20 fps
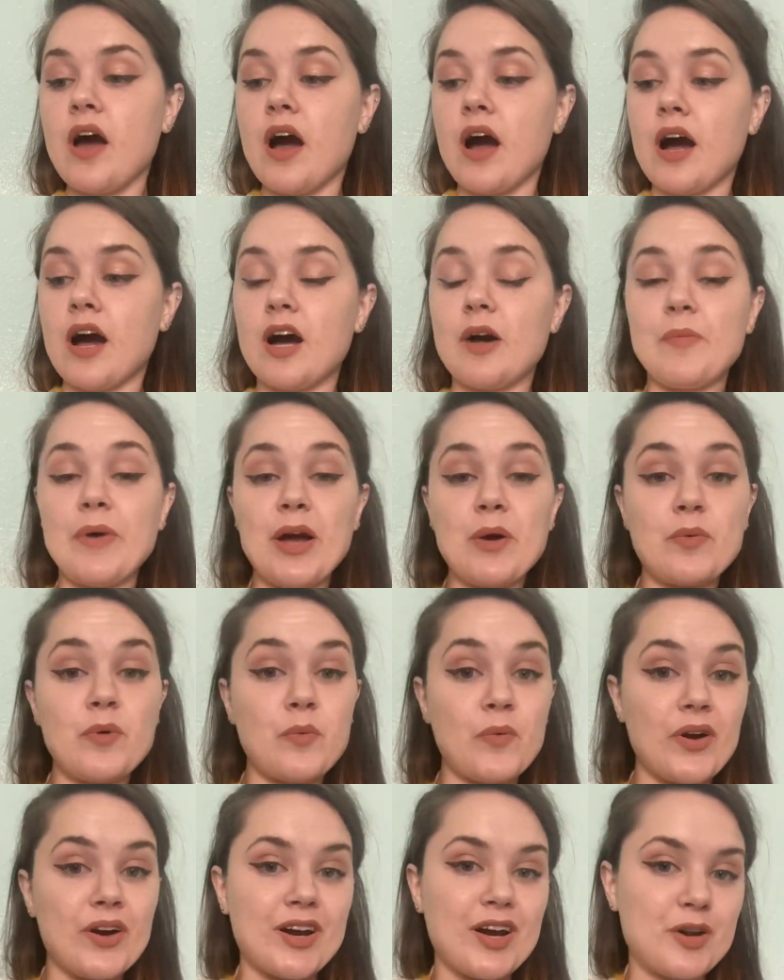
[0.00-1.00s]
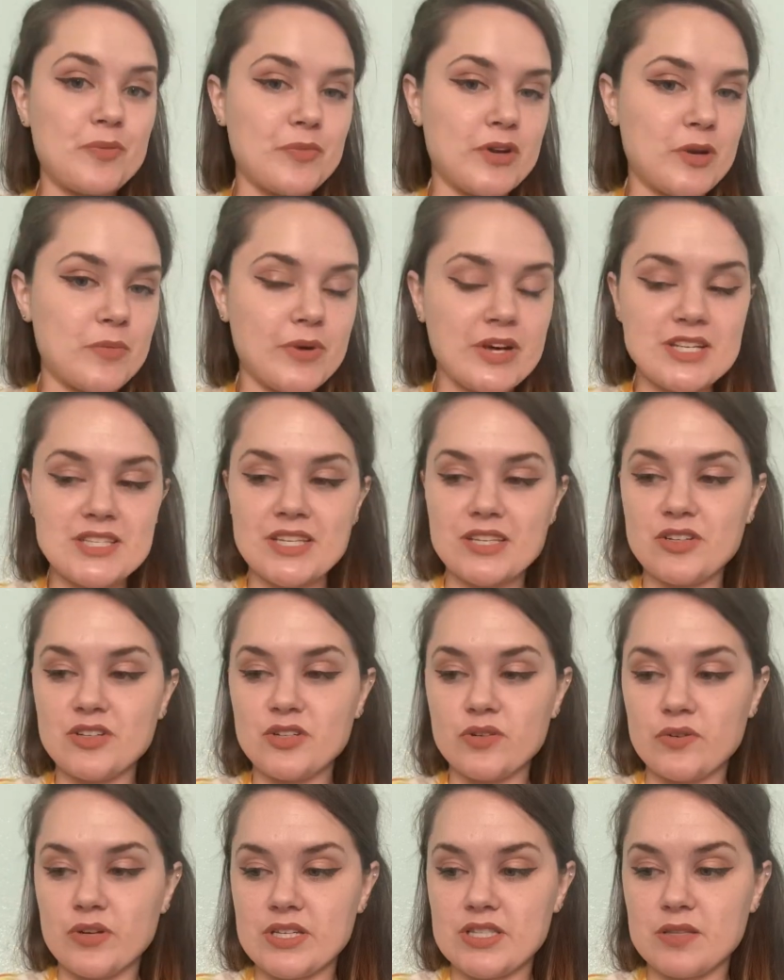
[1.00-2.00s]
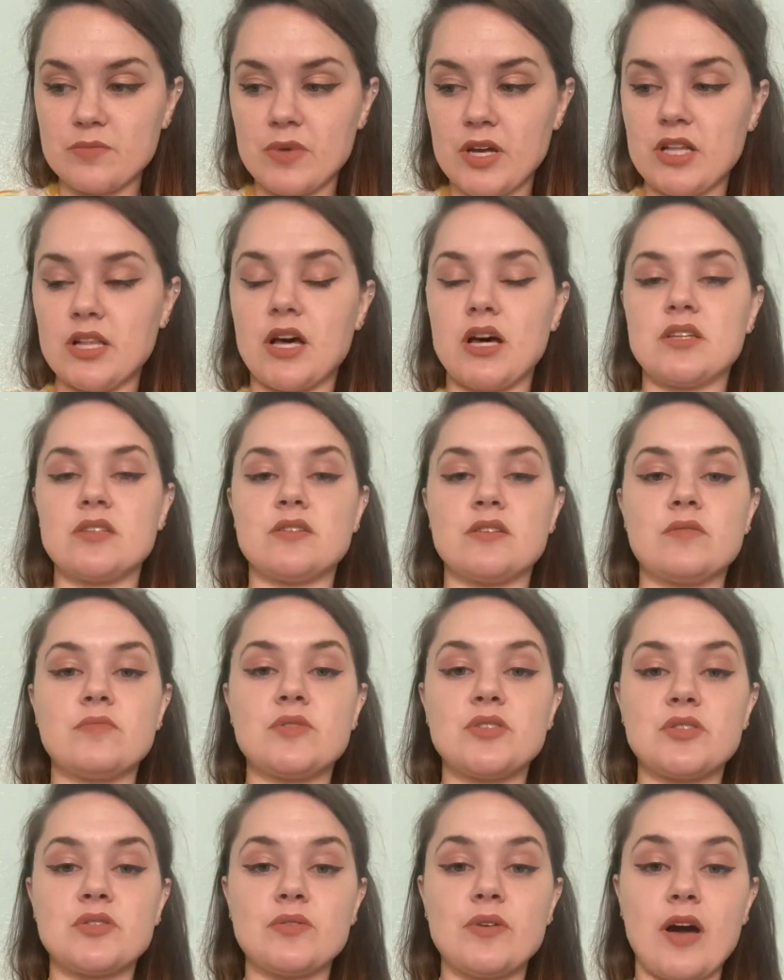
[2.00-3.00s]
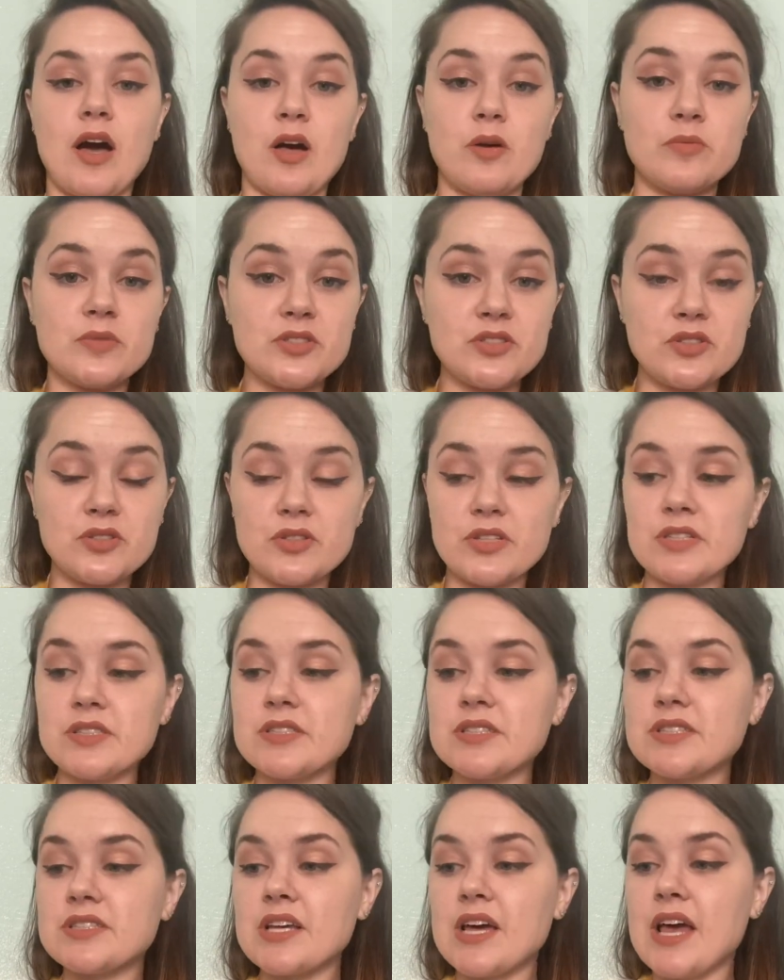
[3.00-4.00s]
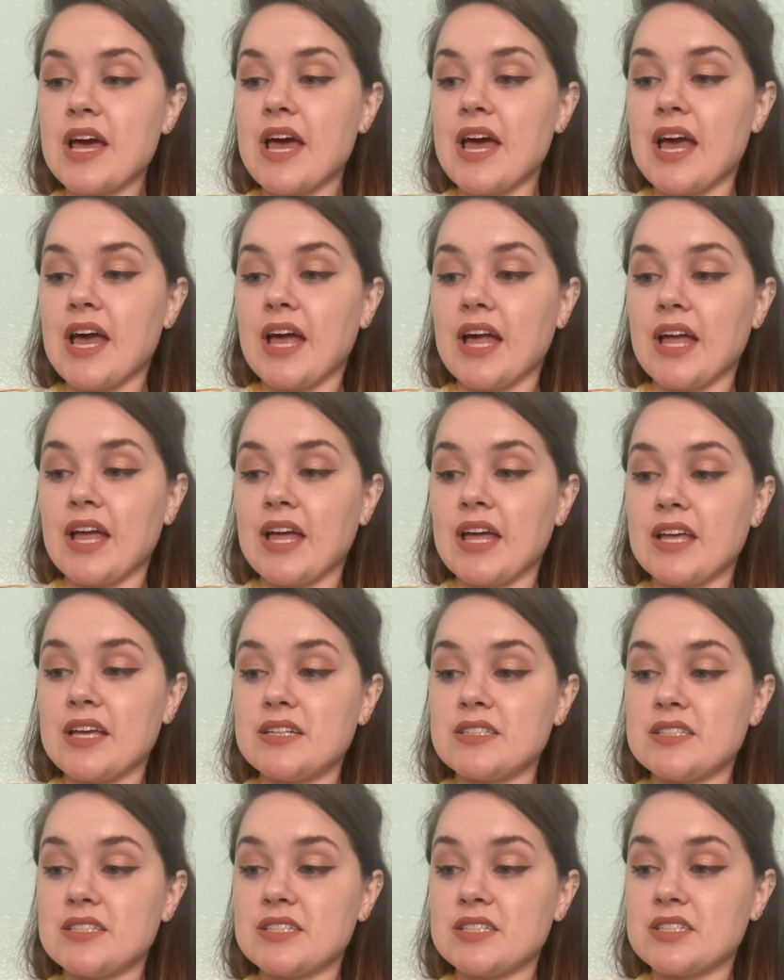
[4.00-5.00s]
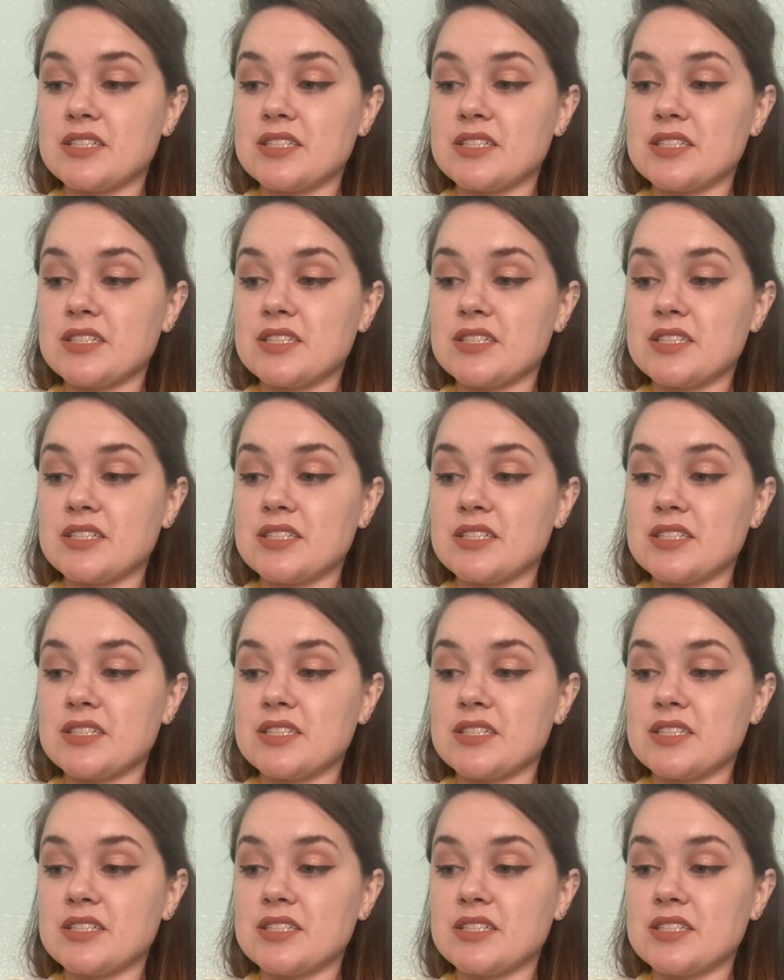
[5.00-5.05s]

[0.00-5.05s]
I will work on minimizing the noise in my classroom to help students, and